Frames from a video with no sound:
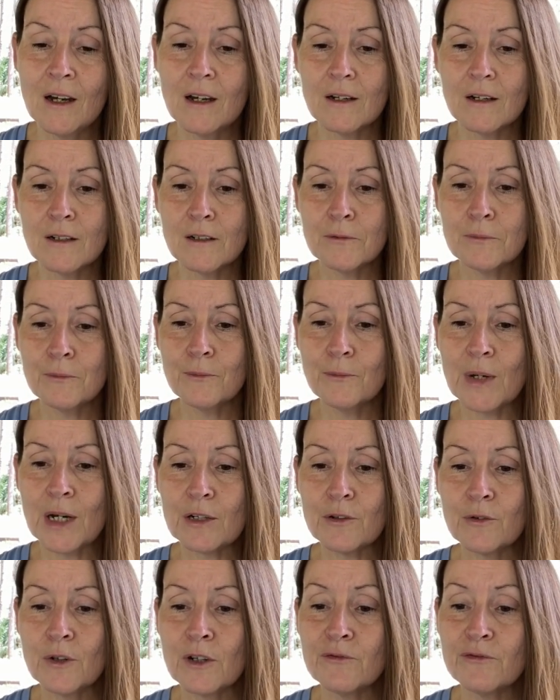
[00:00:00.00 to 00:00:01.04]
um,
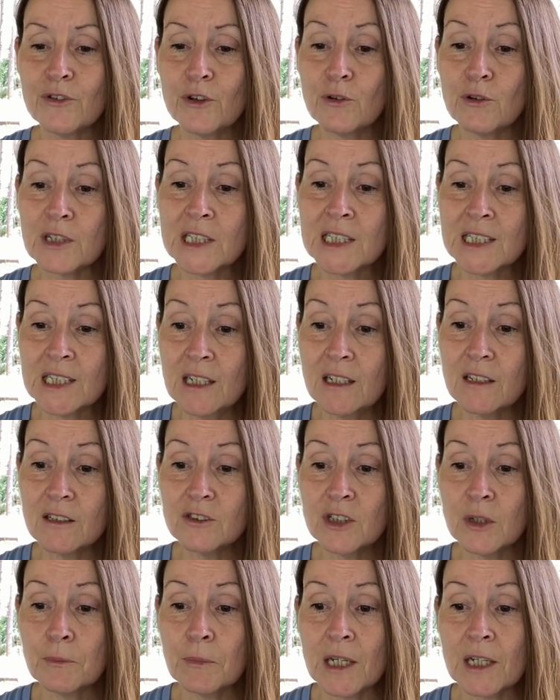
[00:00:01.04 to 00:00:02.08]
back around for you to see
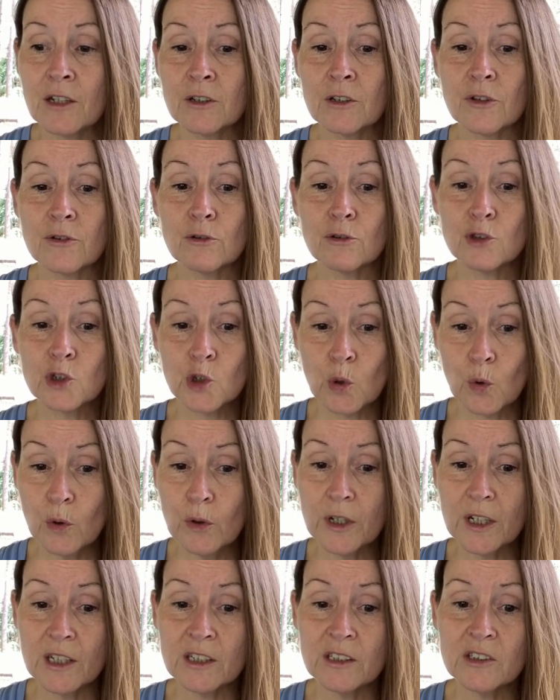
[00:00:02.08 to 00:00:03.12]
it to make another
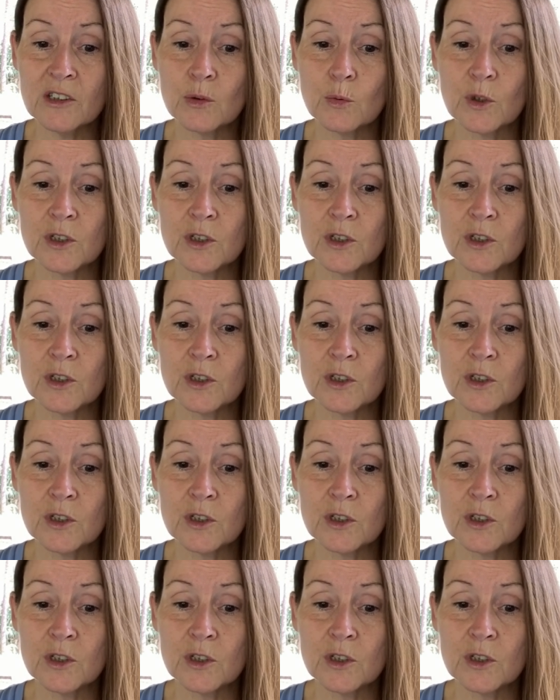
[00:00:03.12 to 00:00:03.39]
choice,